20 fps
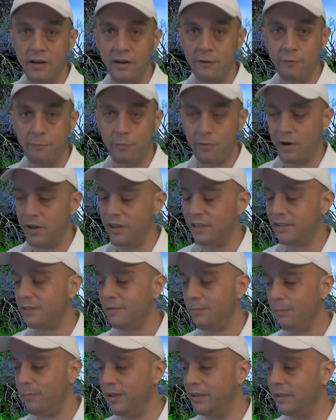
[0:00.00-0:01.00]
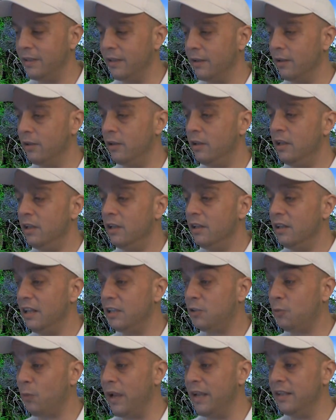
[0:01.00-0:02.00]
enough price? Big deal.
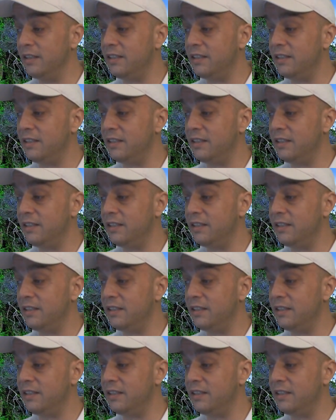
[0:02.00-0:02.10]
Let's wait